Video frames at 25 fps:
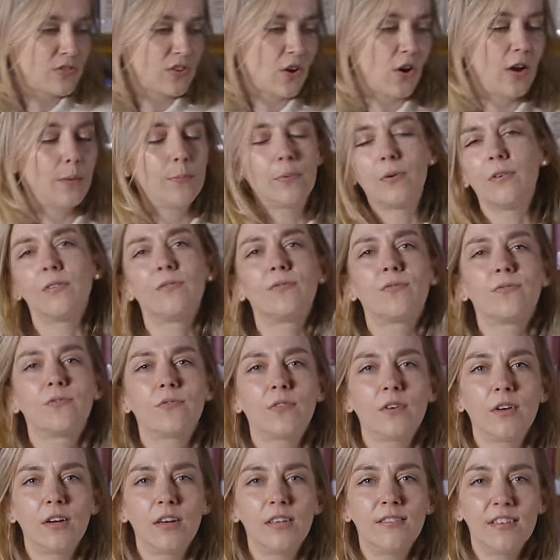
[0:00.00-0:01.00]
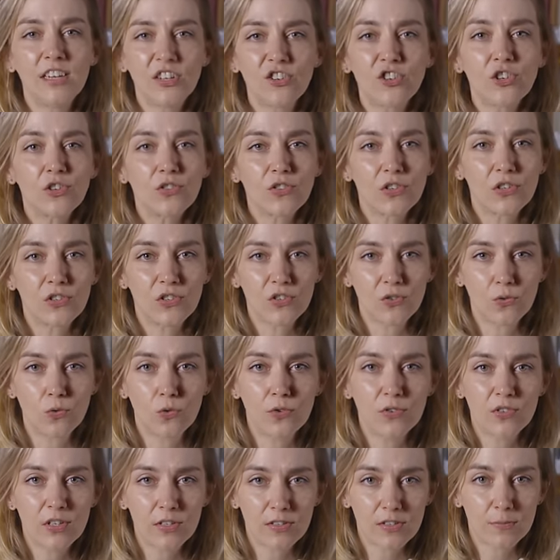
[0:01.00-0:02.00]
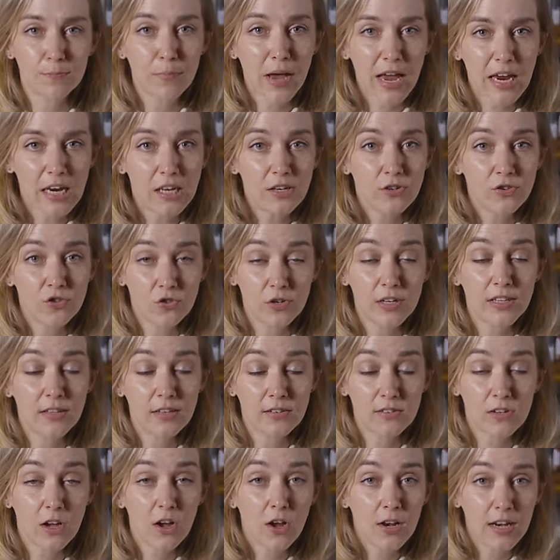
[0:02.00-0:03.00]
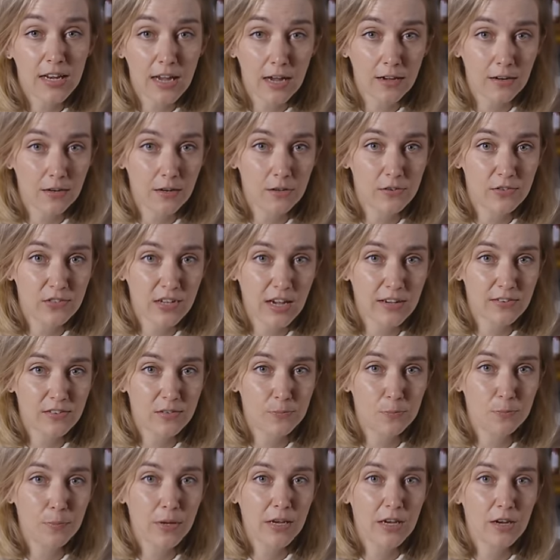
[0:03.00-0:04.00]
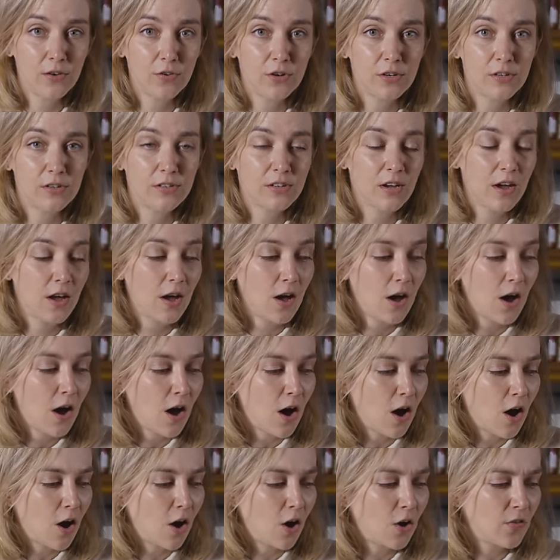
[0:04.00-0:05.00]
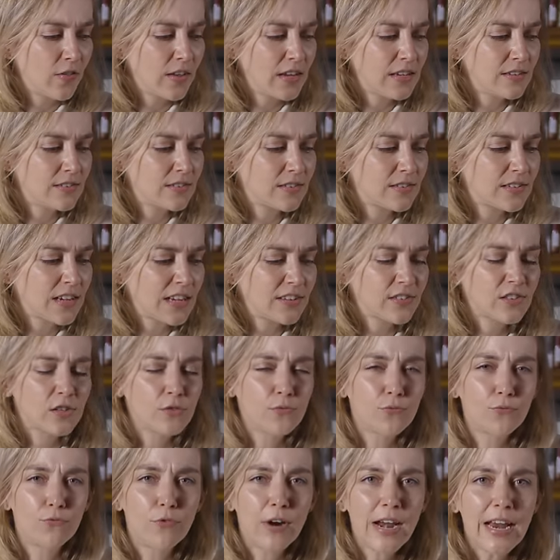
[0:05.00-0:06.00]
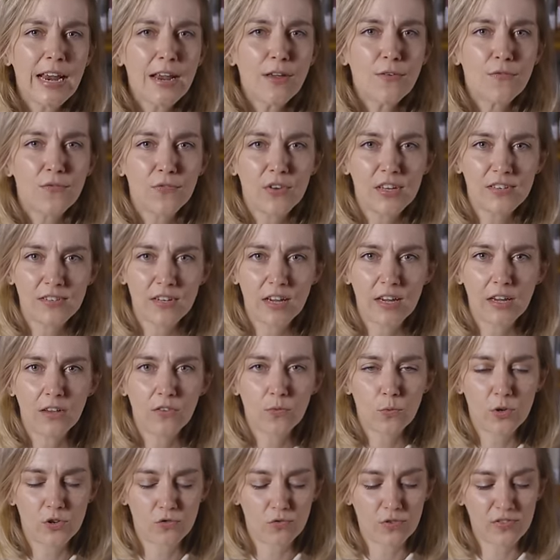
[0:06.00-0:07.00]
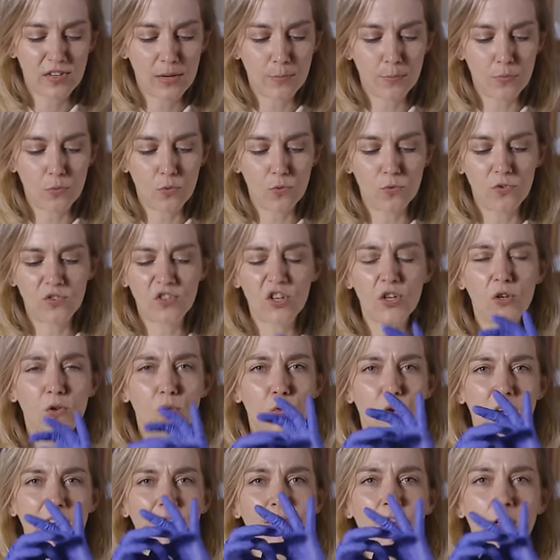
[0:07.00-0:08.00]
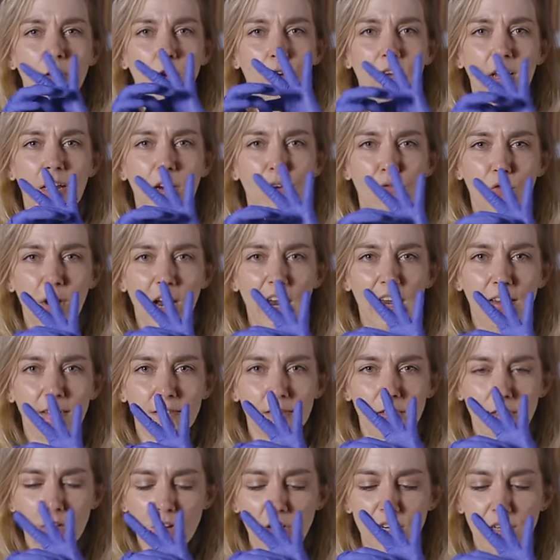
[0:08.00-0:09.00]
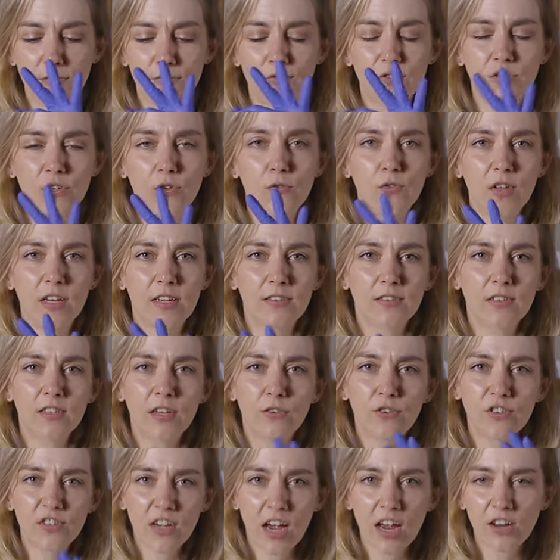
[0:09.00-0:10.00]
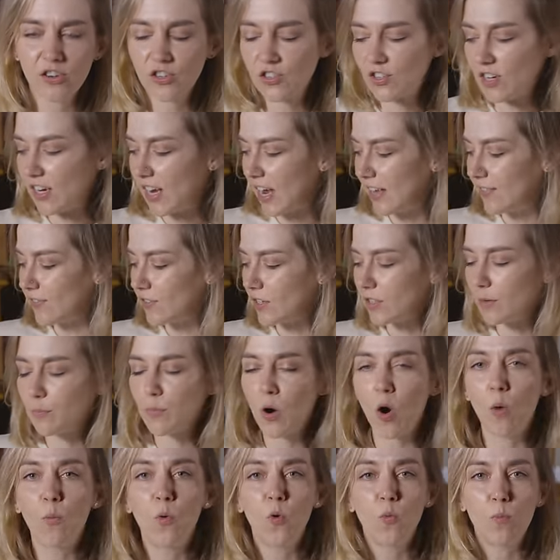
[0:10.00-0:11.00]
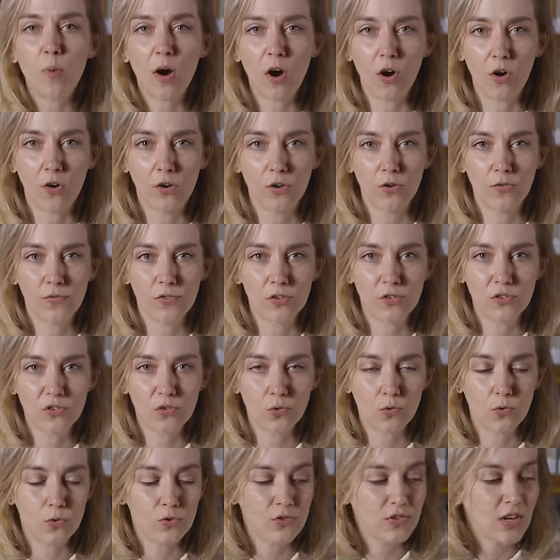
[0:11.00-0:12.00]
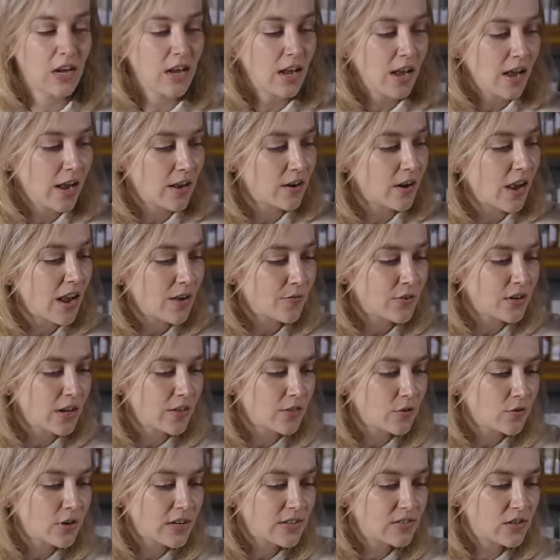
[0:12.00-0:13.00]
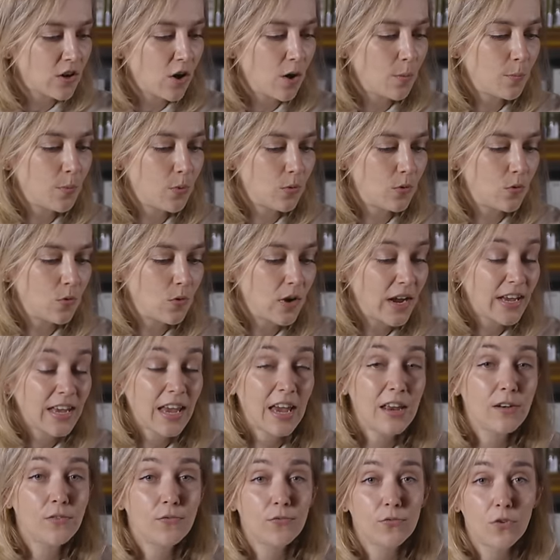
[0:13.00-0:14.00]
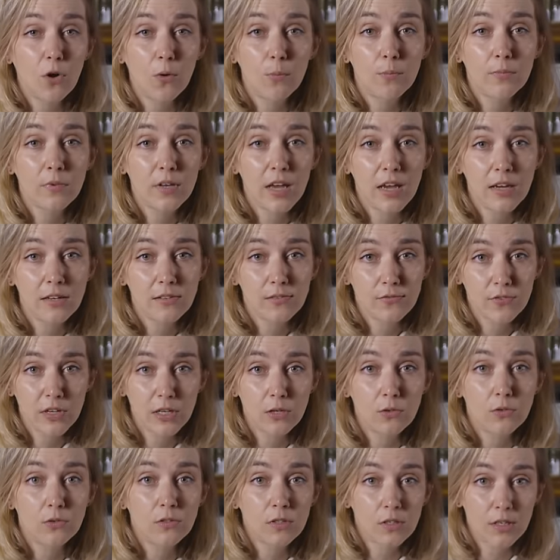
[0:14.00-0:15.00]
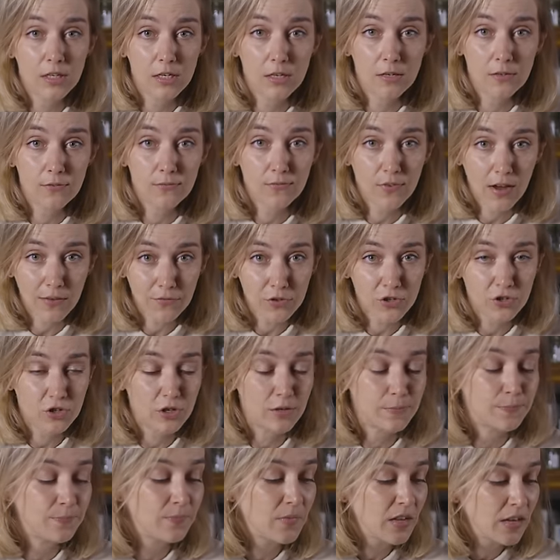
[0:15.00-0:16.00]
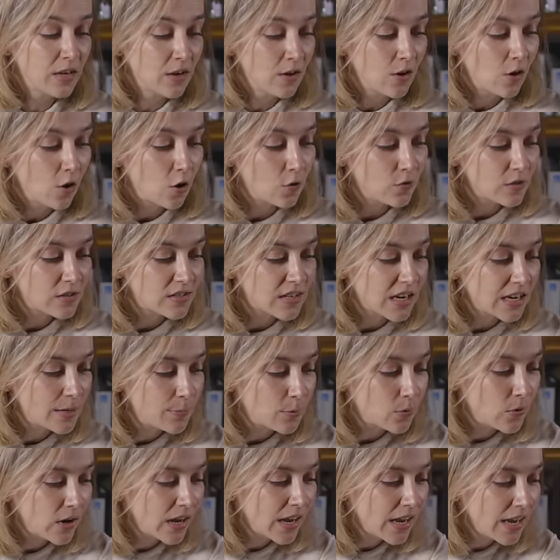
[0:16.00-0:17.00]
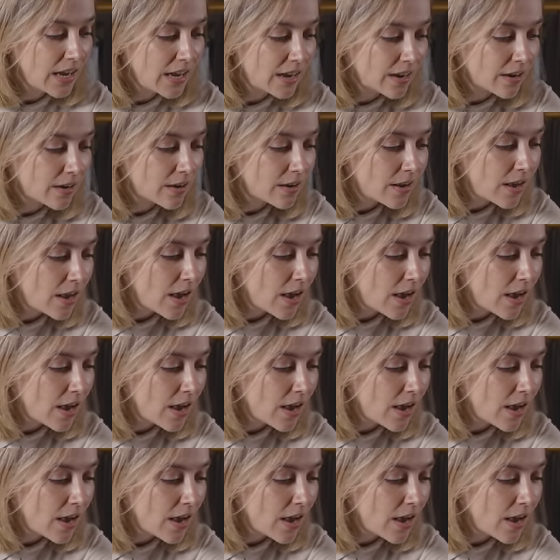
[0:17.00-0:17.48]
type of addition to swords that's made during this early Anglo-Saxon period are these sets of ring fittings which resemble two interlocking rings that kind of do this and they're attached again to the pommel part of the swords. And I have another example again from Kingsfield in Faversham on the table here